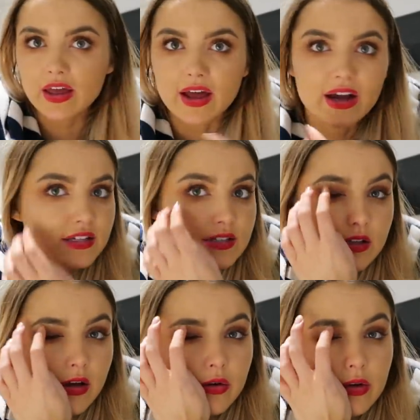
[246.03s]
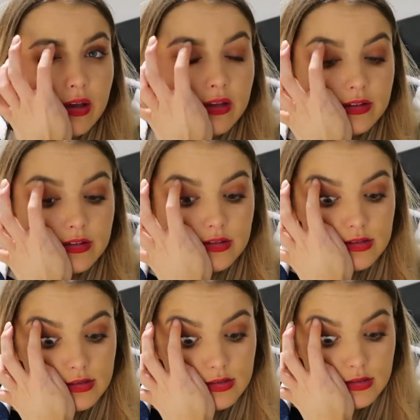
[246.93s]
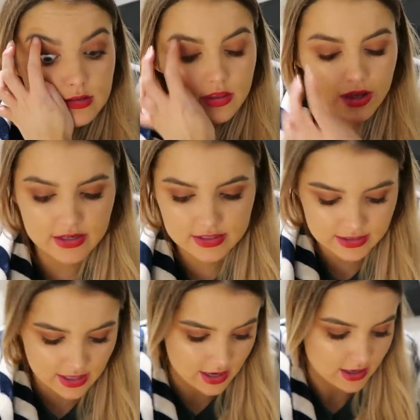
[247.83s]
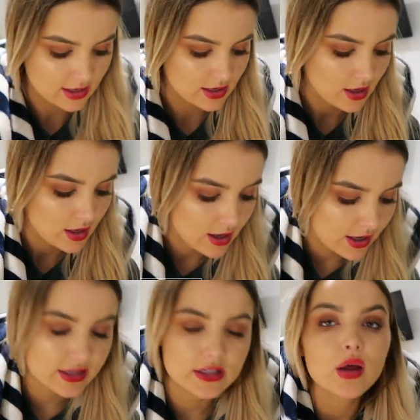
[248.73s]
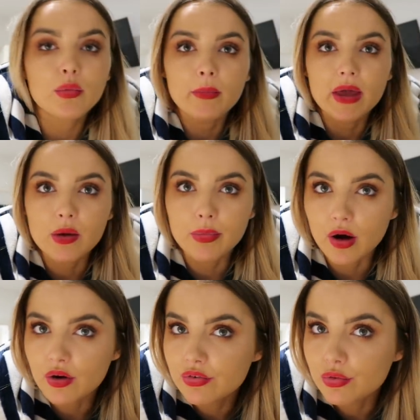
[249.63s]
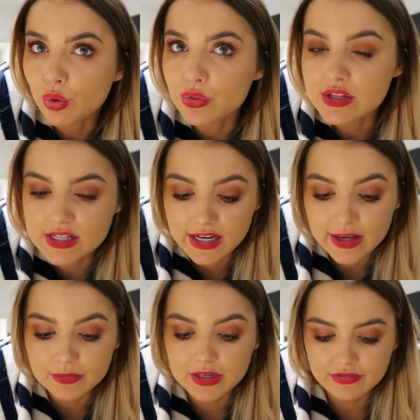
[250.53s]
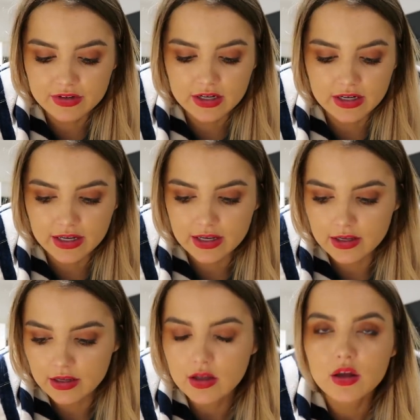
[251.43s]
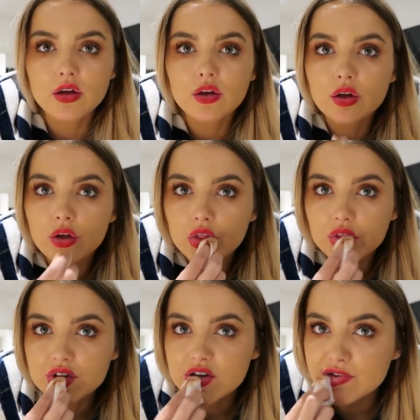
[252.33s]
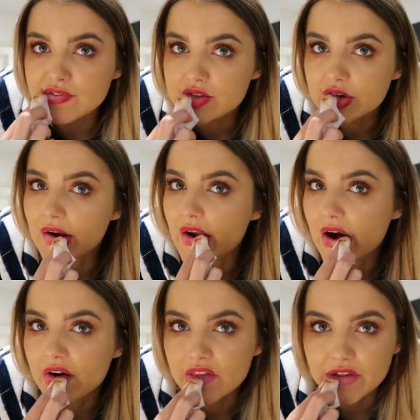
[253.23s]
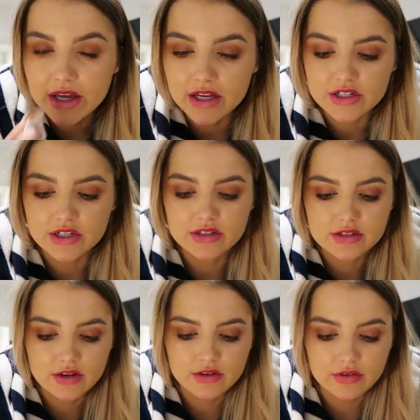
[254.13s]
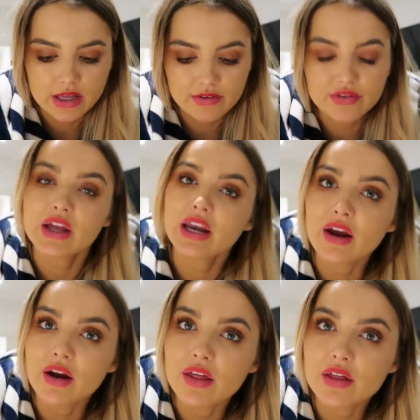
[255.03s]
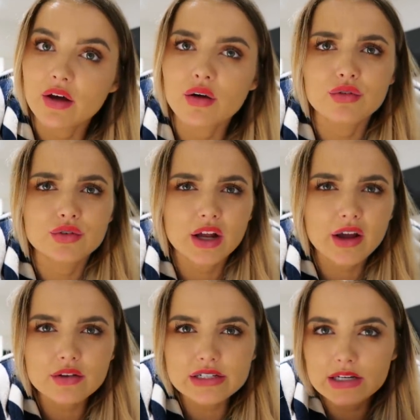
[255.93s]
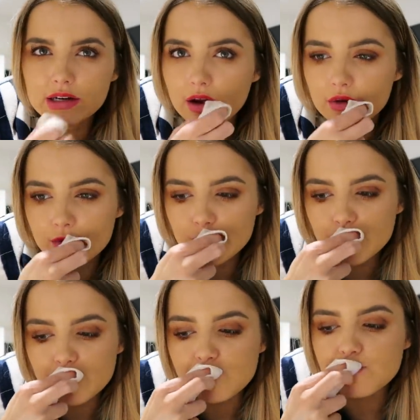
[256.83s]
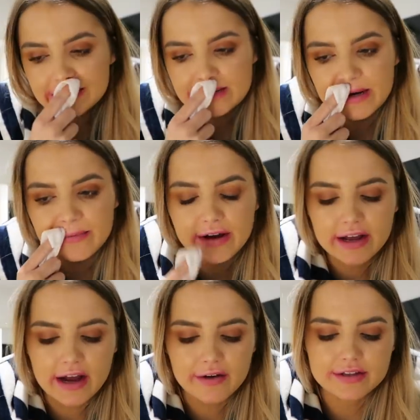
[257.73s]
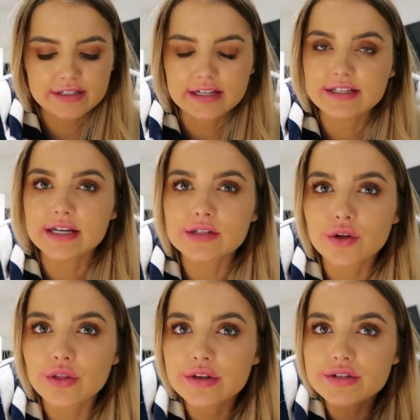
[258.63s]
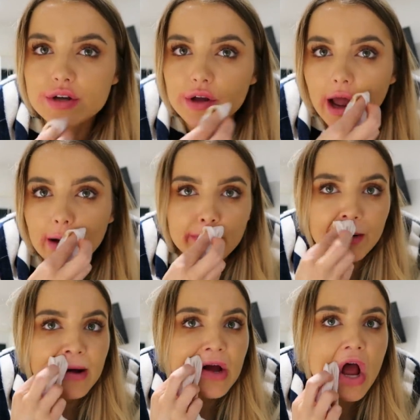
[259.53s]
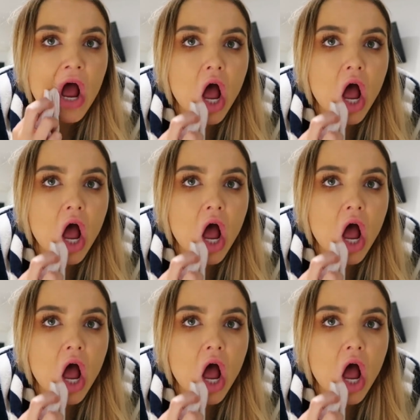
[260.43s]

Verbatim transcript: Okay guys, so it's Thursday. I need to hit my makeup off, well, this lip definitely. The TV's really loud in the kitchen, so if you can hear it, oh, should I go and turn it down? Still trying to work out the settings on this new camera,